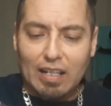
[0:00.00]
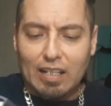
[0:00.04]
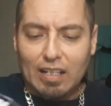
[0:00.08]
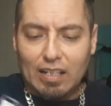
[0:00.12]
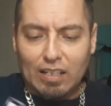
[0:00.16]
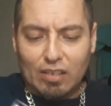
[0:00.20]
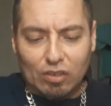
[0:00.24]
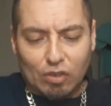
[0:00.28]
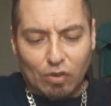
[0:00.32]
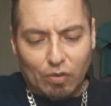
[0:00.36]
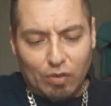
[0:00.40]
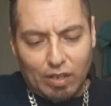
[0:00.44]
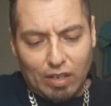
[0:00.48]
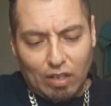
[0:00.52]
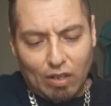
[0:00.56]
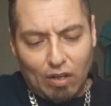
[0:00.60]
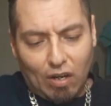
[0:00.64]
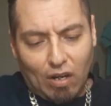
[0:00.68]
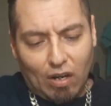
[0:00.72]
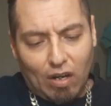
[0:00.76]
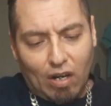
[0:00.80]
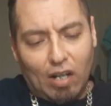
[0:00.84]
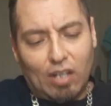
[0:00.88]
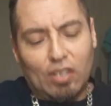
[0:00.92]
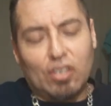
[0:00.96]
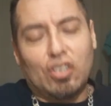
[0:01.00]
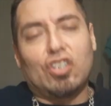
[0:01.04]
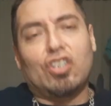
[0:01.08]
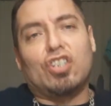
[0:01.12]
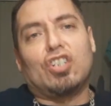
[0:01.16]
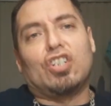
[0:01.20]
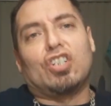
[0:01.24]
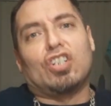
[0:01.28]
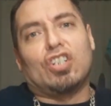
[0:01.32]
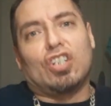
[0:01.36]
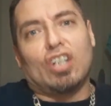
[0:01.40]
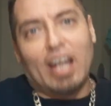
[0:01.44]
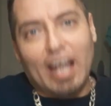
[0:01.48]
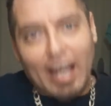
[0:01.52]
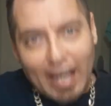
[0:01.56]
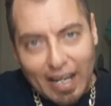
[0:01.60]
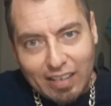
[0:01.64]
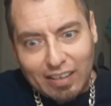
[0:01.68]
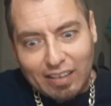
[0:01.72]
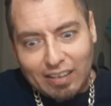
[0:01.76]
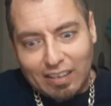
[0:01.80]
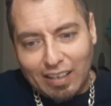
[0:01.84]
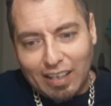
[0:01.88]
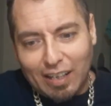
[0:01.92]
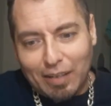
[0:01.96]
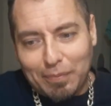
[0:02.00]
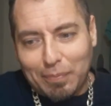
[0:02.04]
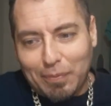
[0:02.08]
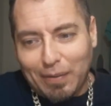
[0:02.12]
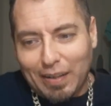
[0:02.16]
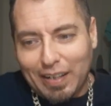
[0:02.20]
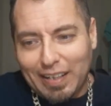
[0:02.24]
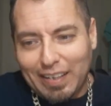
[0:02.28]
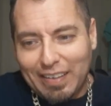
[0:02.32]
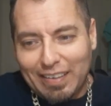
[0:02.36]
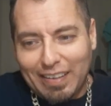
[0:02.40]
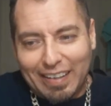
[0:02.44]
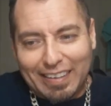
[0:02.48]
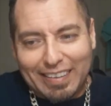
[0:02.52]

It's already all jacked up right here.